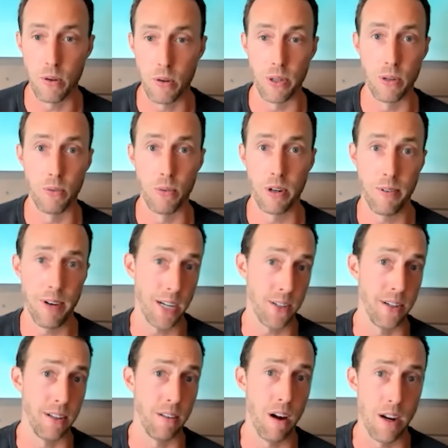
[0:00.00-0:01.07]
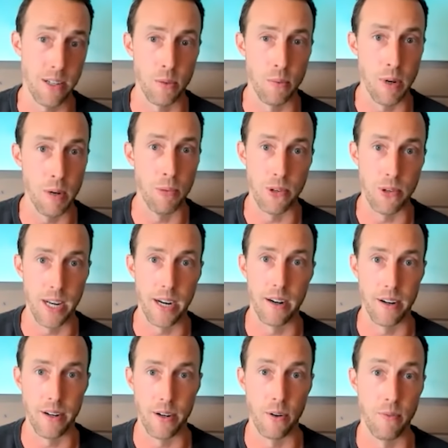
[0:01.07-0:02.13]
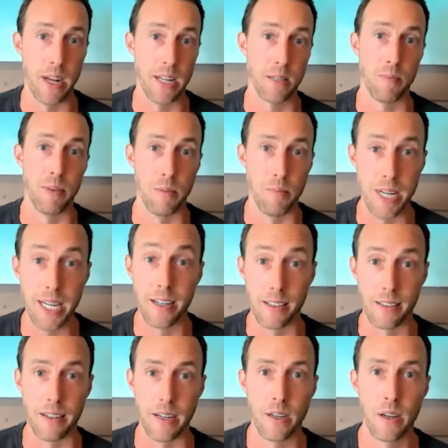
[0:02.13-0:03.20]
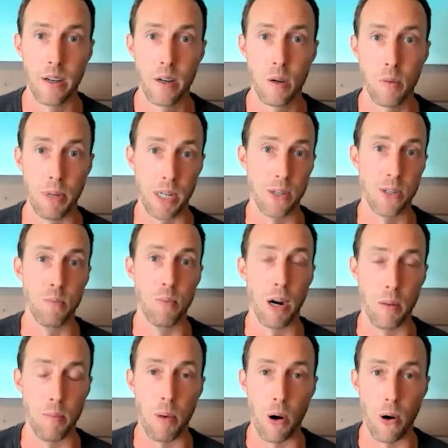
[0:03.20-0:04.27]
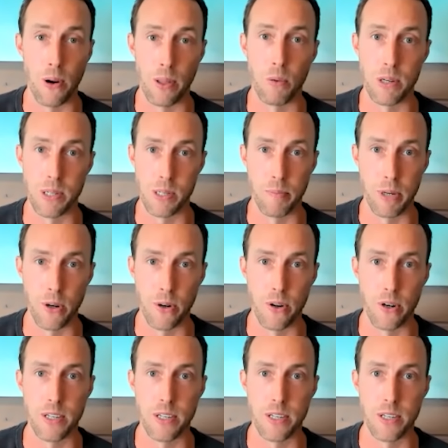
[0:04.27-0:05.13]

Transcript: Well, you would have actually lost 3% on your investment immediately because you bought a bar that wasn't pure.